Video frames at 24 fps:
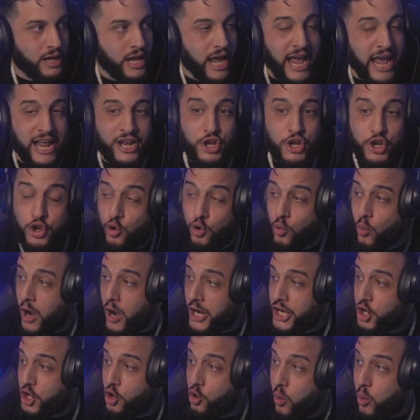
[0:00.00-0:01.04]
And you
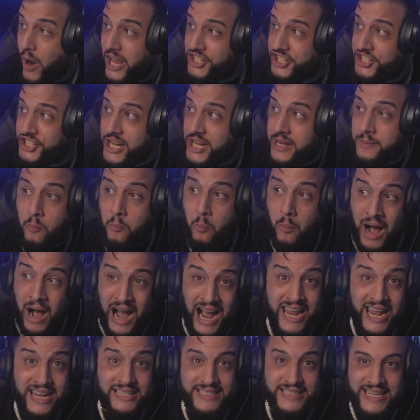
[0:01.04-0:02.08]
want to question
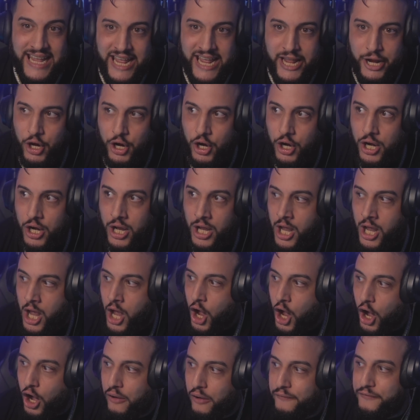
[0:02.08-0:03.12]
my tier?
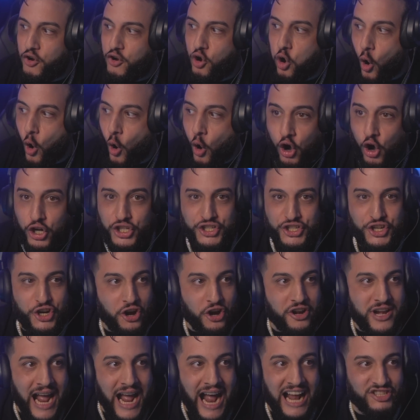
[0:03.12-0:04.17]
Of course you're
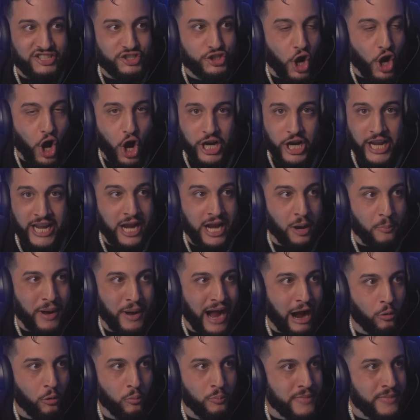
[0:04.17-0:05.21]
not talking
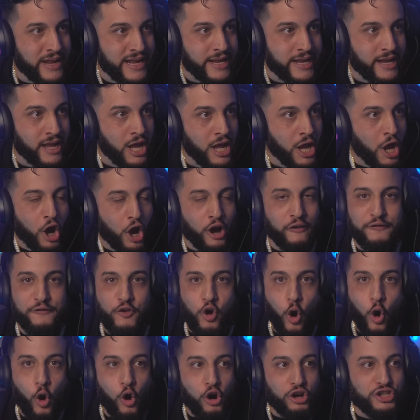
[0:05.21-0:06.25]
about me. Of
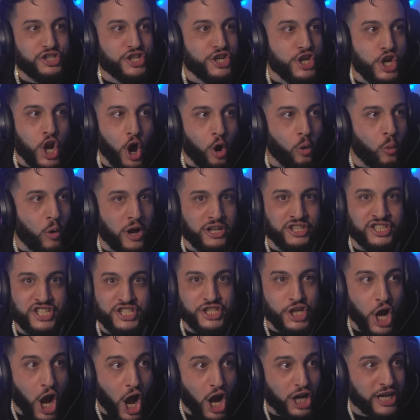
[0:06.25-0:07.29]
course no one's
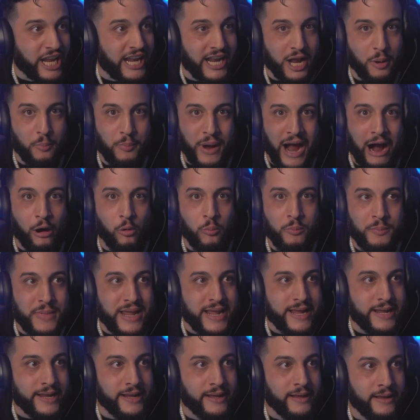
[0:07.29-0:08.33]
talking about
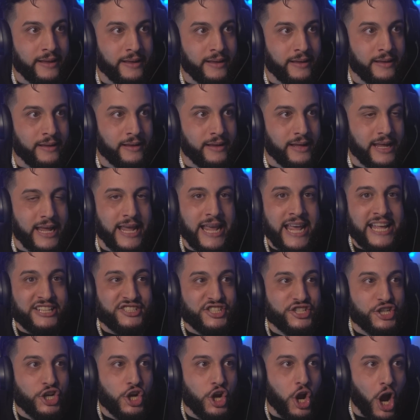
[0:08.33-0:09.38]
me.
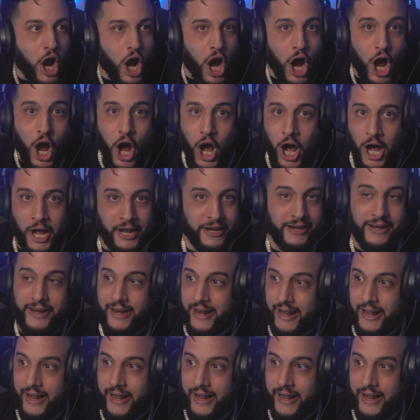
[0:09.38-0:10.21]
It's gone.